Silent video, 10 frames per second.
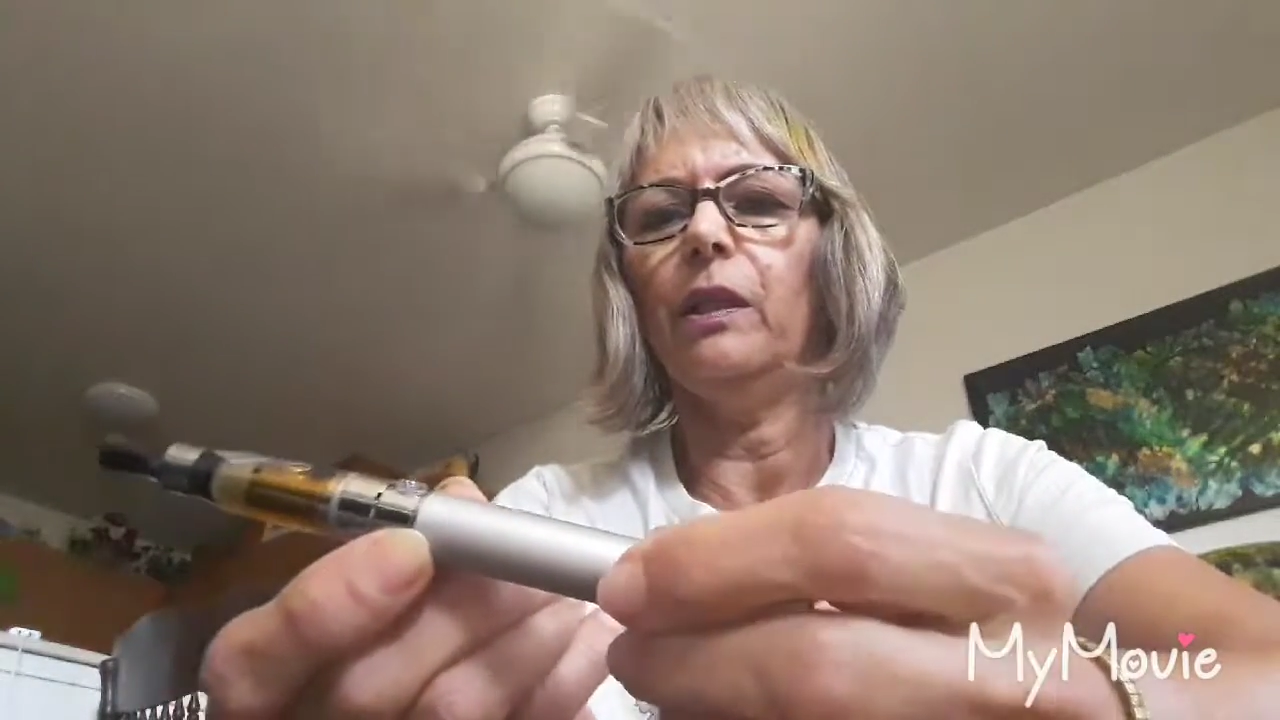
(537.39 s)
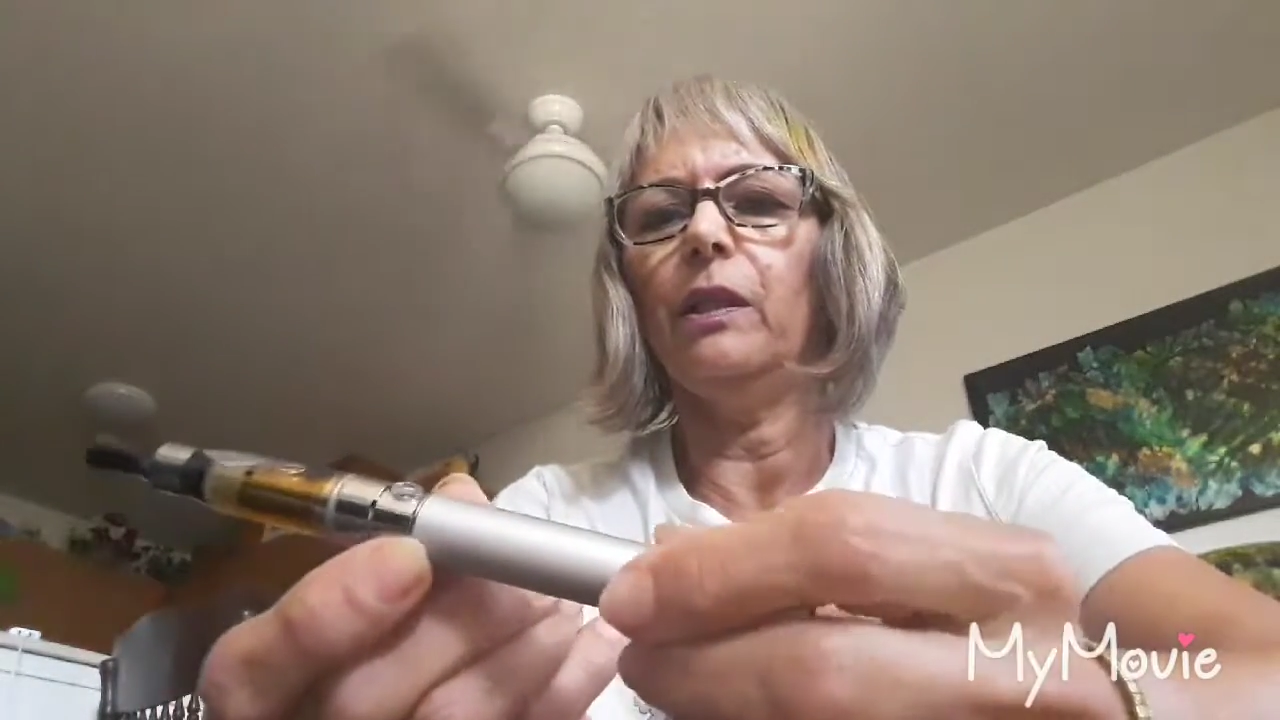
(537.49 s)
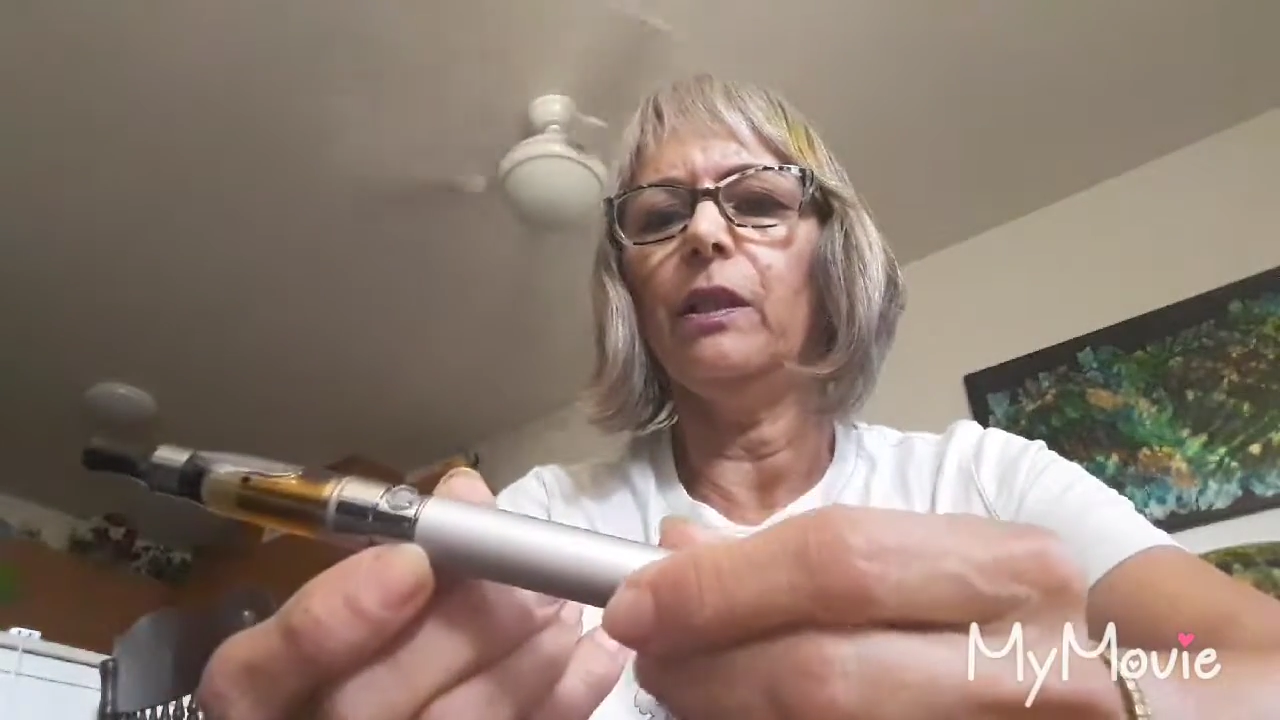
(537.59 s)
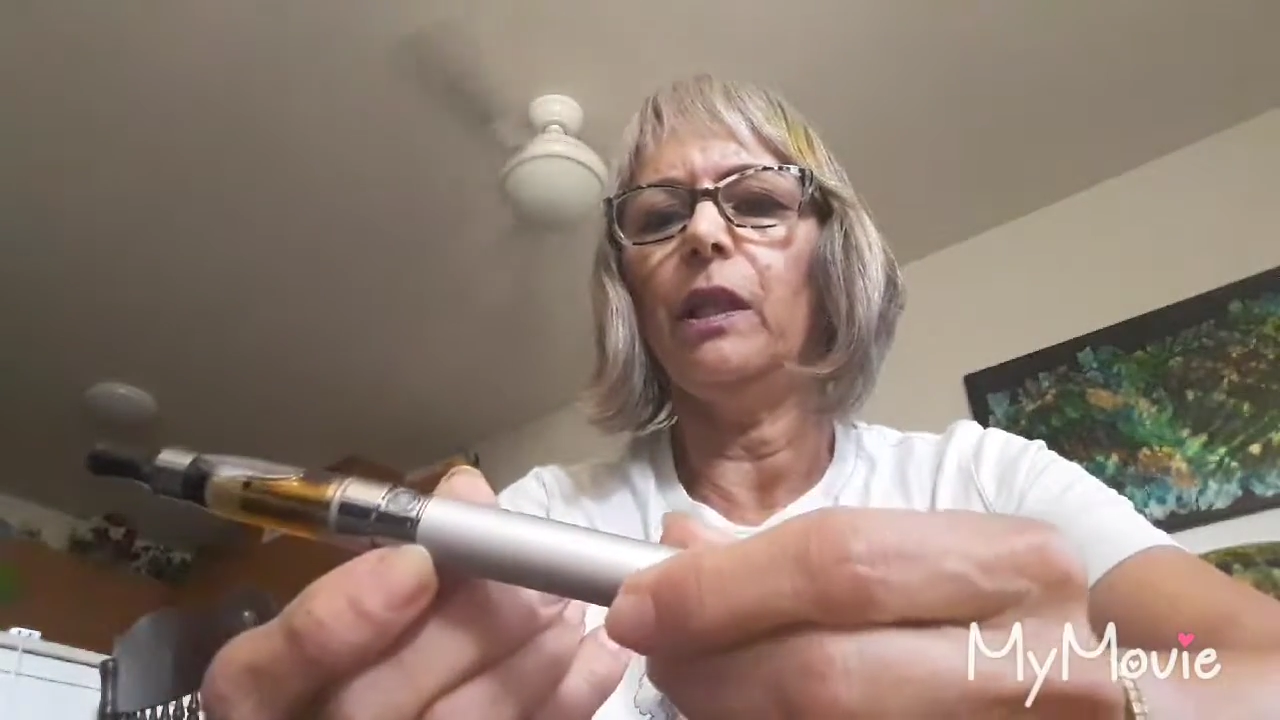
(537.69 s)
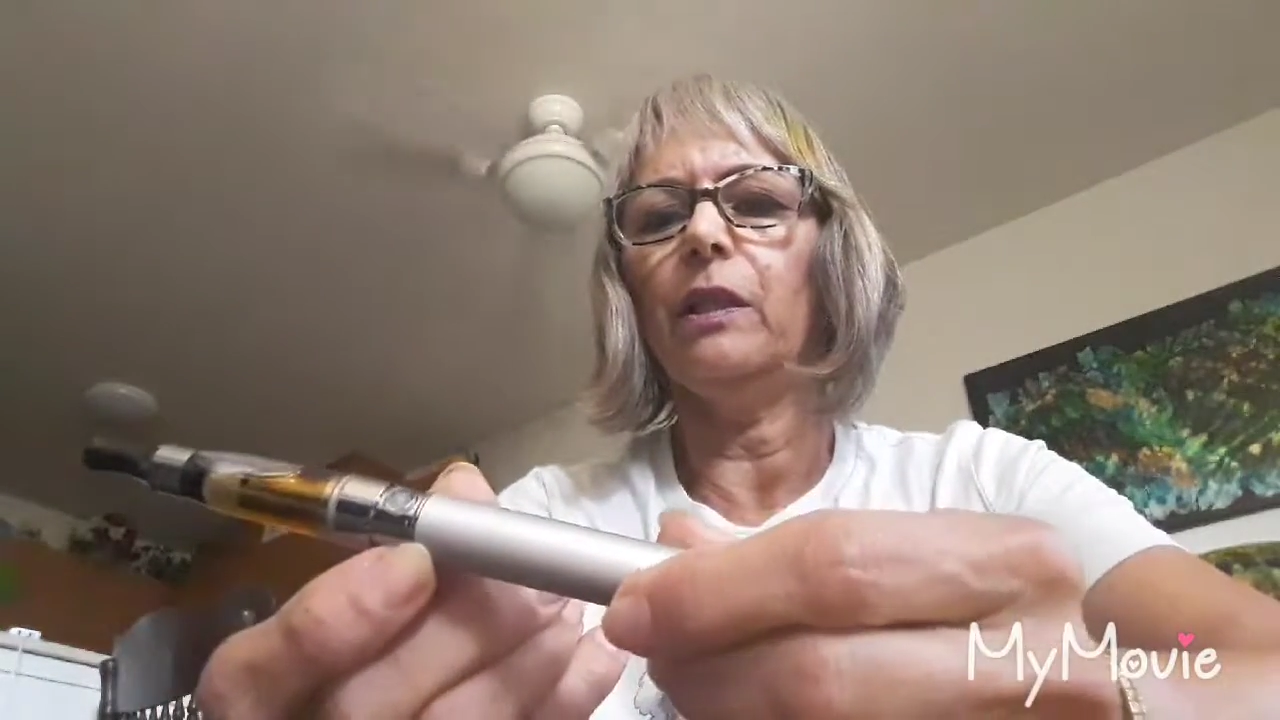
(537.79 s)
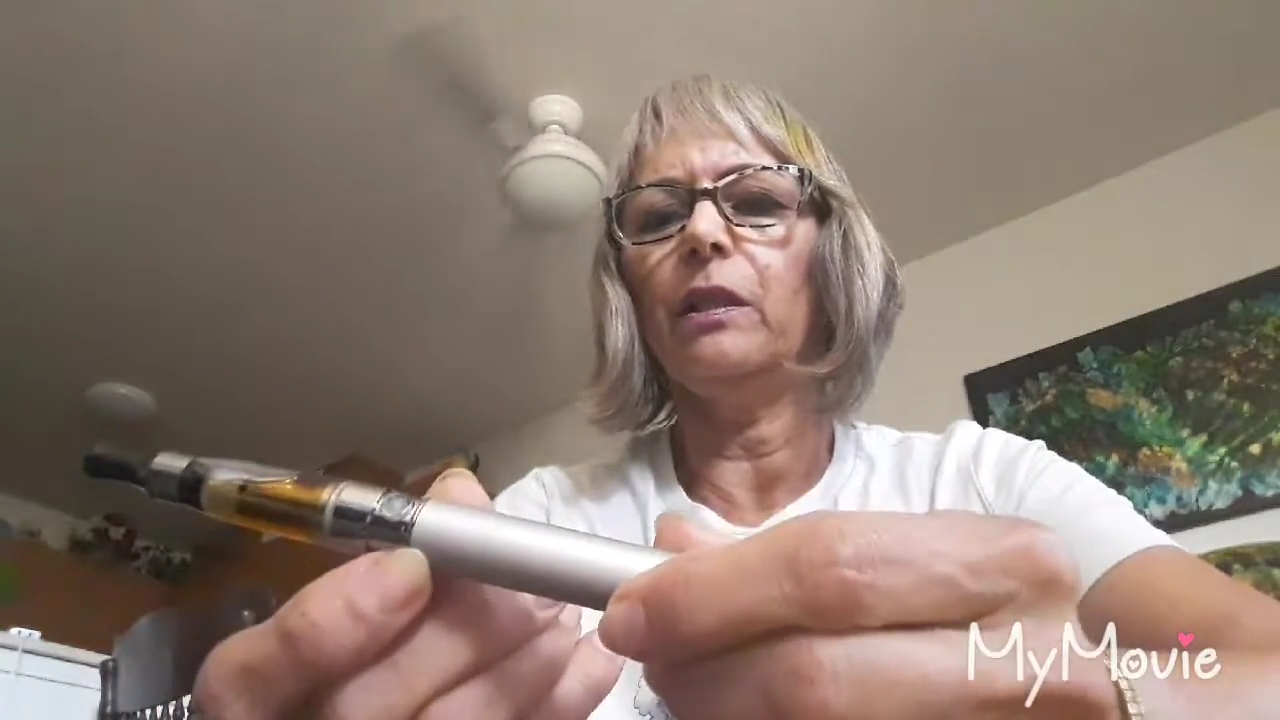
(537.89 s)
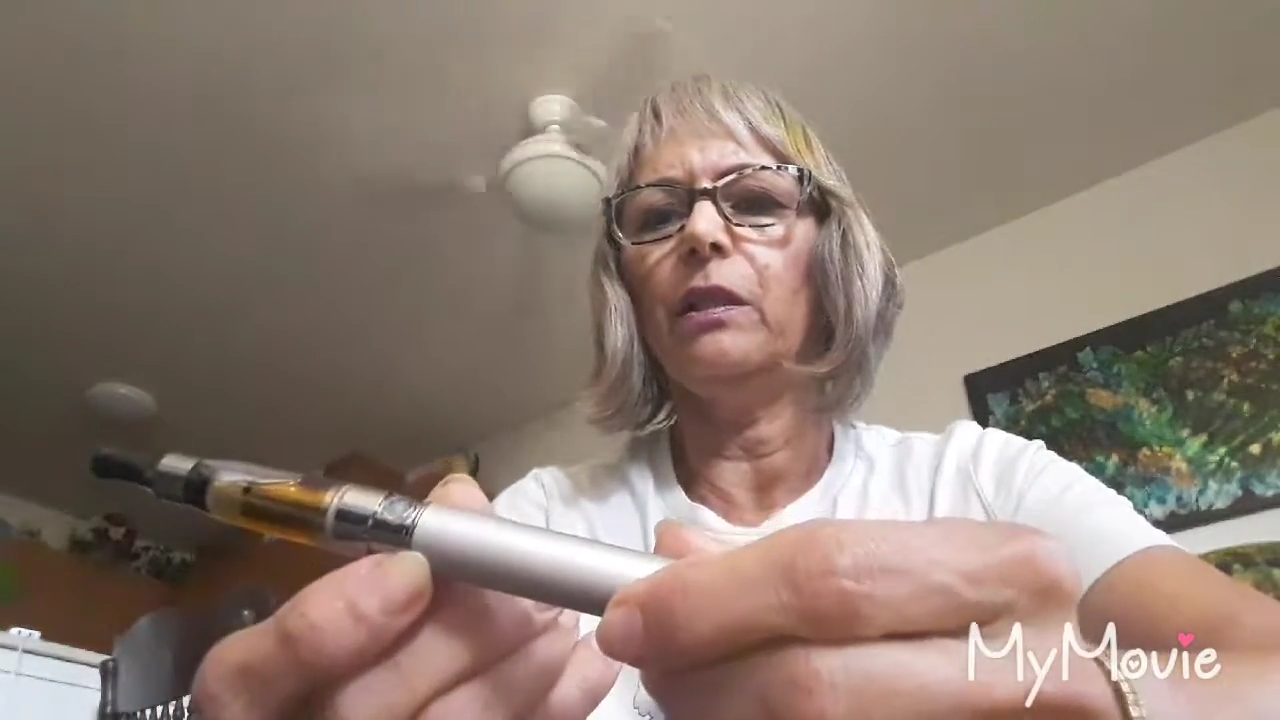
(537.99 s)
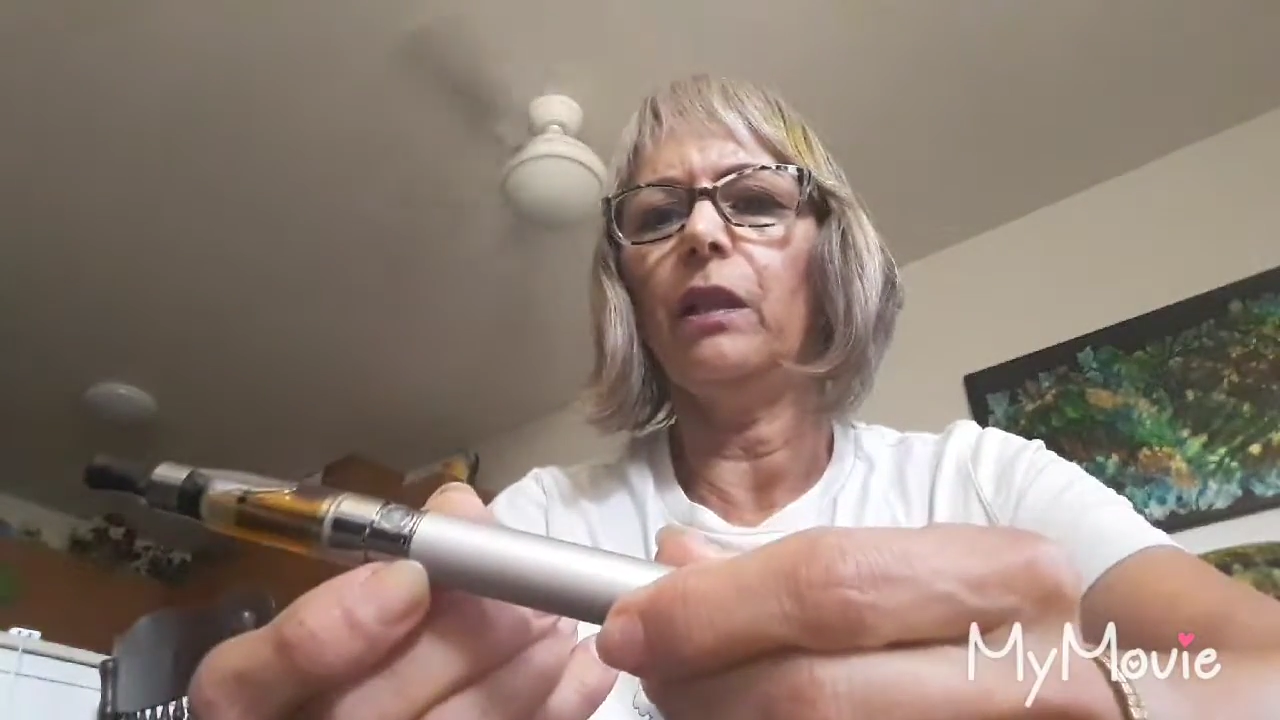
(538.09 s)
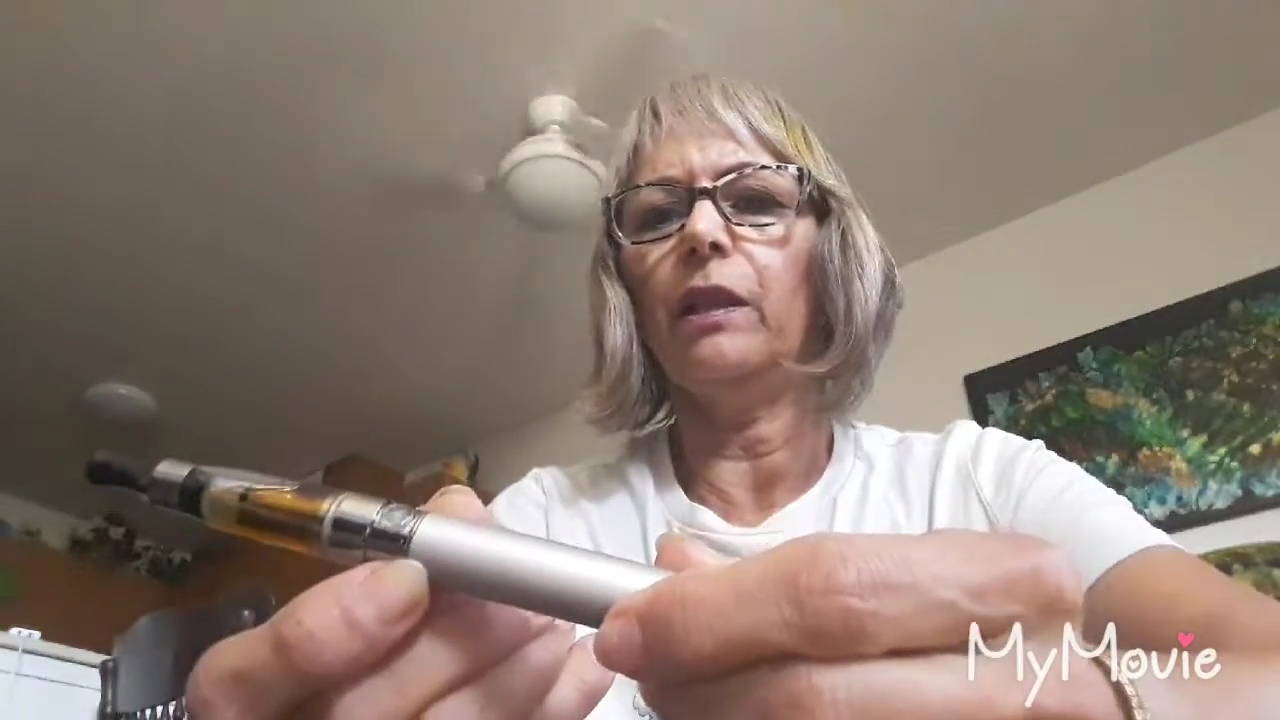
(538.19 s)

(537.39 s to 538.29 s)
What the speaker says: and test it,